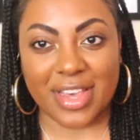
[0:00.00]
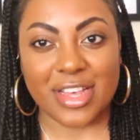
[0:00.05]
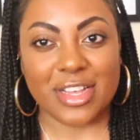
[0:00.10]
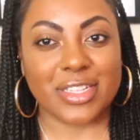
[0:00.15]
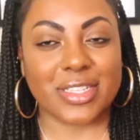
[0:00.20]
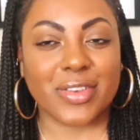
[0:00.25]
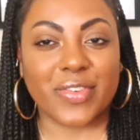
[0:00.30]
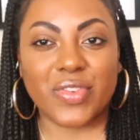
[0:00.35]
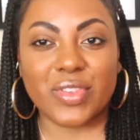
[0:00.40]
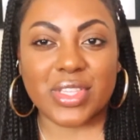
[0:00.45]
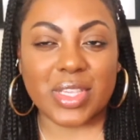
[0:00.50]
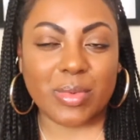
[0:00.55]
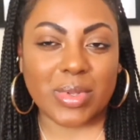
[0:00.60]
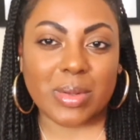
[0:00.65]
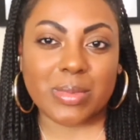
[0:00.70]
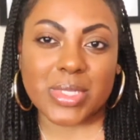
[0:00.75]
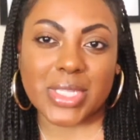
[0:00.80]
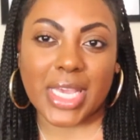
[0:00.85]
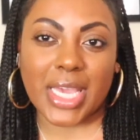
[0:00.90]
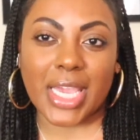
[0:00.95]
So if you see what
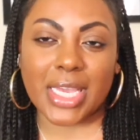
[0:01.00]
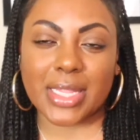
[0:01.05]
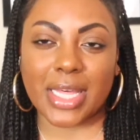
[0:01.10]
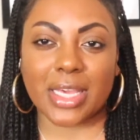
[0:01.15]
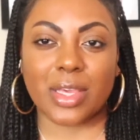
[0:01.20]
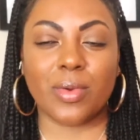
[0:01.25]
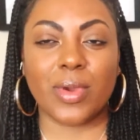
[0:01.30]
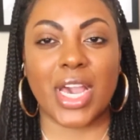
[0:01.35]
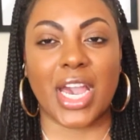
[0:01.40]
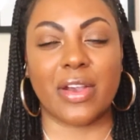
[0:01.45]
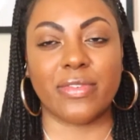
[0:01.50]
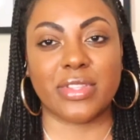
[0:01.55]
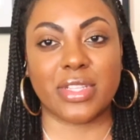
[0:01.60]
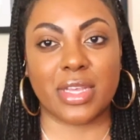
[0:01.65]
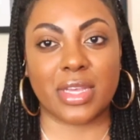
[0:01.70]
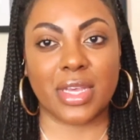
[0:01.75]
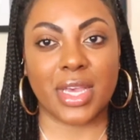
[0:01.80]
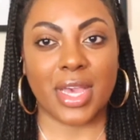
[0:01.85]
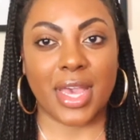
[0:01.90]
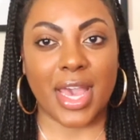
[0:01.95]
I'm saying, like you have
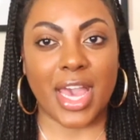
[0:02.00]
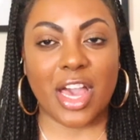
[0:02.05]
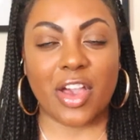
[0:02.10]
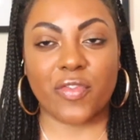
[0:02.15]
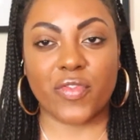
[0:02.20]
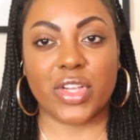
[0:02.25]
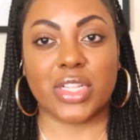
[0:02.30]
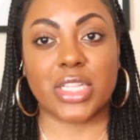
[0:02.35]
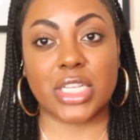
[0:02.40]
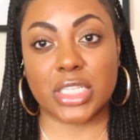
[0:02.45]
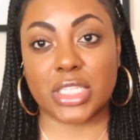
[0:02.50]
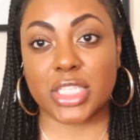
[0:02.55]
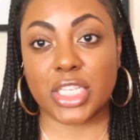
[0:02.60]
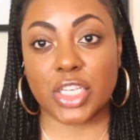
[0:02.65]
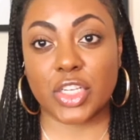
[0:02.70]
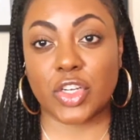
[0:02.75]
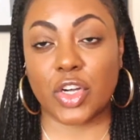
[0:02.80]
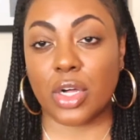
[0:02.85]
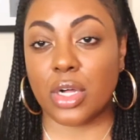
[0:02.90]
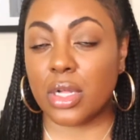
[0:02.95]
to have
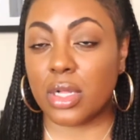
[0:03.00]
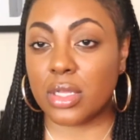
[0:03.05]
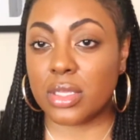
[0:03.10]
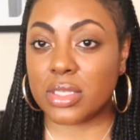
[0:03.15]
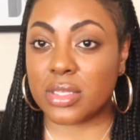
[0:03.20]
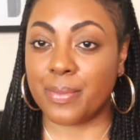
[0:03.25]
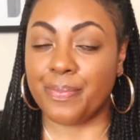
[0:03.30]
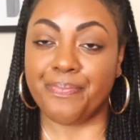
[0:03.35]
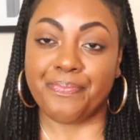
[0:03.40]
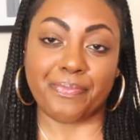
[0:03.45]
realistic goals,